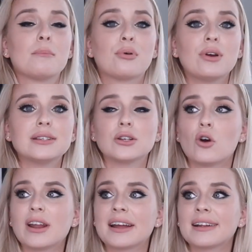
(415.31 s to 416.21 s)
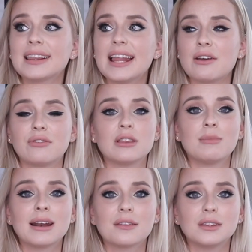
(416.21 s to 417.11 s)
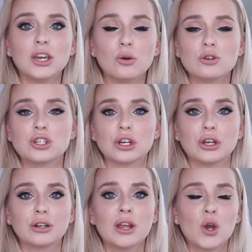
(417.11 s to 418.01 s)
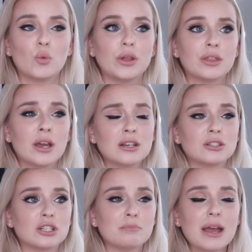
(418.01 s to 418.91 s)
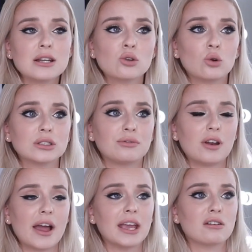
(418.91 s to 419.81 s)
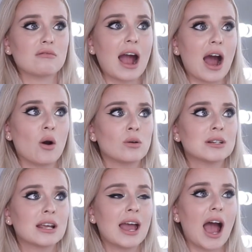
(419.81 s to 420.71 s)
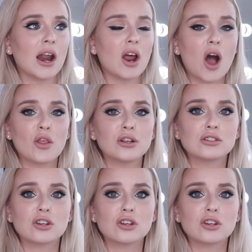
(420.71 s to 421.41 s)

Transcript: prison on a cliff in the middle of the ocean with Dementors flying around and other